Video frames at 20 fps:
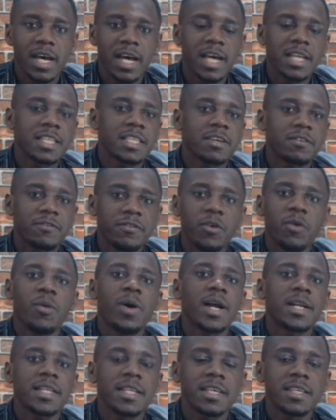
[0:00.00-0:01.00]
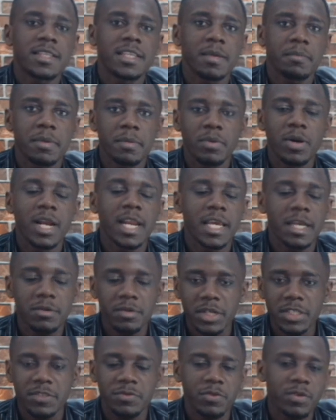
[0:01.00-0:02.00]
And the forward, there are people like
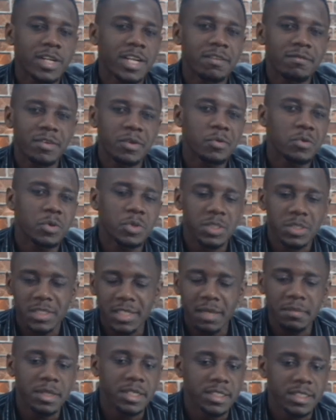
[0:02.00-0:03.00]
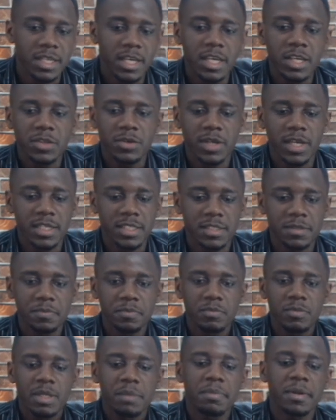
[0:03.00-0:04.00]
Rashford and Weghorst, name it. You get?
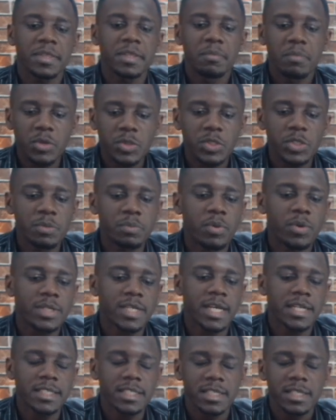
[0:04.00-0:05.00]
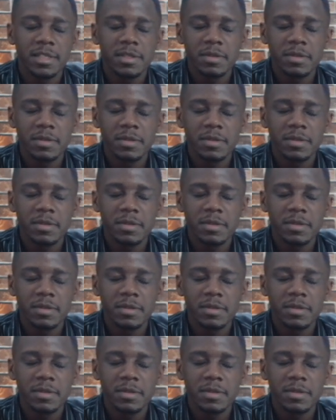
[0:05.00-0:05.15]
But the most important